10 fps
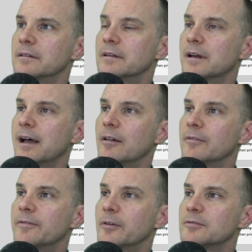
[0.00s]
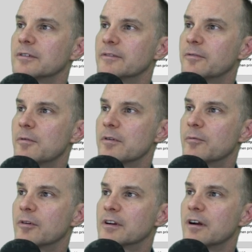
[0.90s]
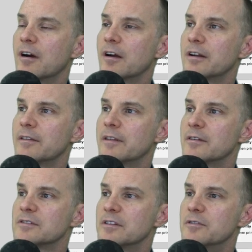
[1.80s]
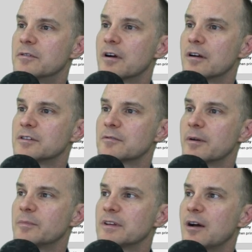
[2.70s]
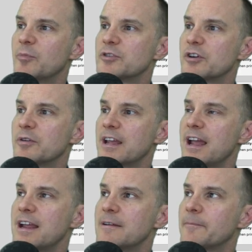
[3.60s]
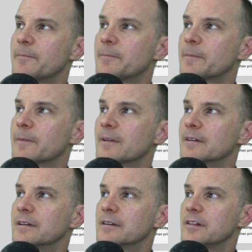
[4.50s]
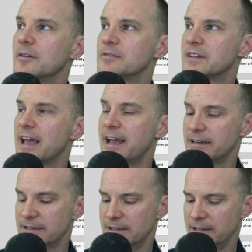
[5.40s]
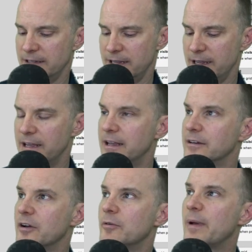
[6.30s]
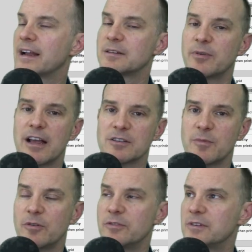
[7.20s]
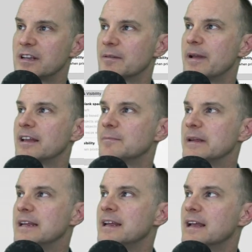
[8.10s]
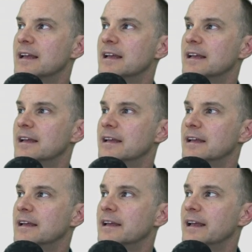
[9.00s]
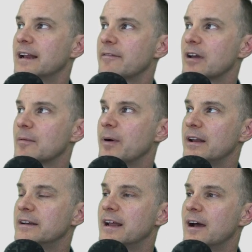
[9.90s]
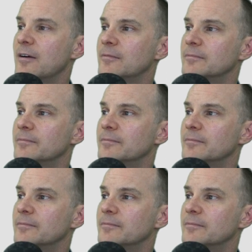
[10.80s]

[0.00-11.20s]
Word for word: I'll filter it for the word card. There's the new card script. I'll push OK, close that, and go back to browse mode using Command B. And I've got a button now.